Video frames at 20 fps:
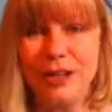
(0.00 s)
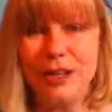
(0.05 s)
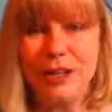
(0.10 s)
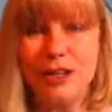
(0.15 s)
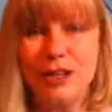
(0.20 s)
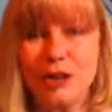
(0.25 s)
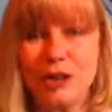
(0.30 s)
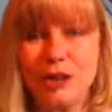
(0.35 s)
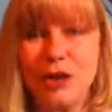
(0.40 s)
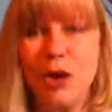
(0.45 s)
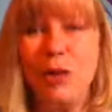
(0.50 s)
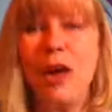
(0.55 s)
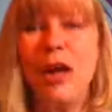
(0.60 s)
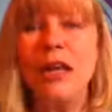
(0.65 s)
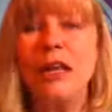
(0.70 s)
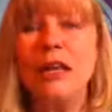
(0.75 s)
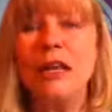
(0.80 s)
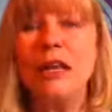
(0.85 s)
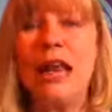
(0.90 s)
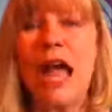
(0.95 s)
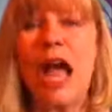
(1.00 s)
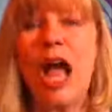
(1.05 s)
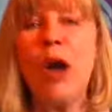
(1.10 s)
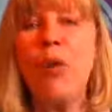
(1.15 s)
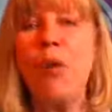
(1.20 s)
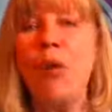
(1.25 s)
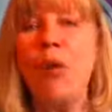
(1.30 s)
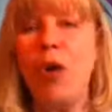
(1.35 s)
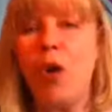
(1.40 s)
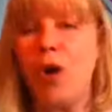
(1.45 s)
So
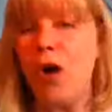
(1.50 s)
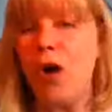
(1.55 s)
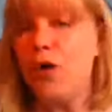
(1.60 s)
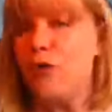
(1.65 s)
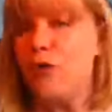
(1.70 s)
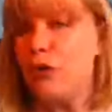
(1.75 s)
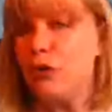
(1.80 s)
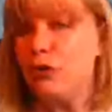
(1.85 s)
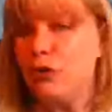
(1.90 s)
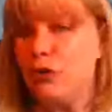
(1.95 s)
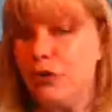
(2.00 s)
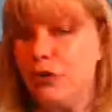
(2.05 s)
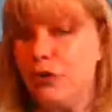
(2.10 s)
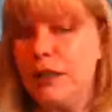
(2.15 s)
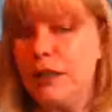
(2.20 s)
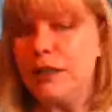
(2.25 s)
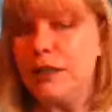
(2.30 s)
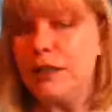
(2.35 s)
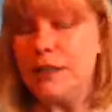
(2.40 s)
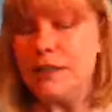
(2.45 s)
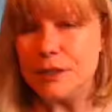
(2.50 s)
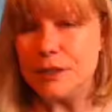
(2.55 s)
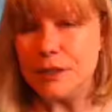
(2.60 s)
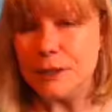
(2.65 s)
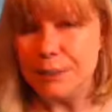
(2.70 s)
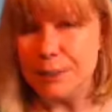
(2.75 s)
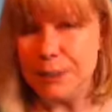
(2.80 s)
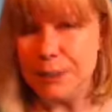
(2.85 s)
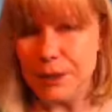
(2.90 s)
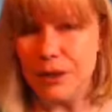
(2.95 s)
allow all of those feelings to
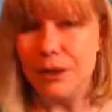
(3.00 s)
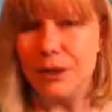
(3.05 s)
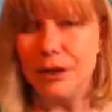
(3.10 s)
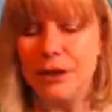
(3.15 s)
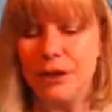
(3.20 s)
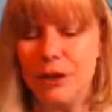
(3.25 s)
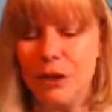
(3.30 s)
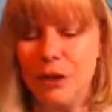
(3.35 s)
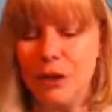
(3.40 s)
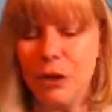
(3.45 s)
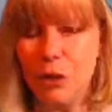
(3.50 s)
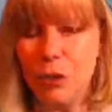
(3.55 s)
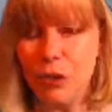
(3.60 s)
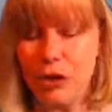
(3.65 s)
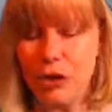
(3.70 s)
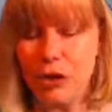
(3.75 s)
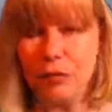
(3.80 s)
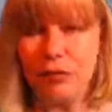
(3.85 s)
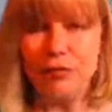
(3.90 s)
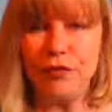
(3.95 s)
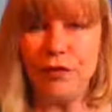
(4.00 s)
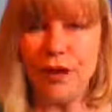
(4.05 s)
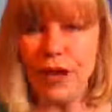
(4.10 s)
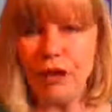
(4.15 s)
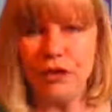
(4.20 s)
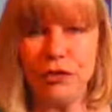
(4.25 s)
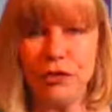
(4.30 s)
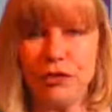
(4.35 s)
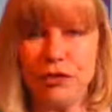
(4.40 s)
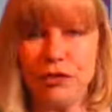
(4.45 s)
be when you
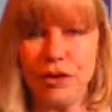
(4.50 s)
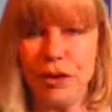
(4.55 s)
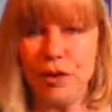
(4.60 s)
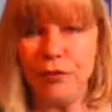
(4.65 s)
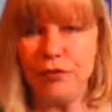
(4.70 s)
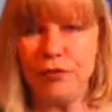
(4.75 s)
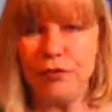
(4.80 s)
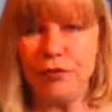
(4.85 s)
find yourself,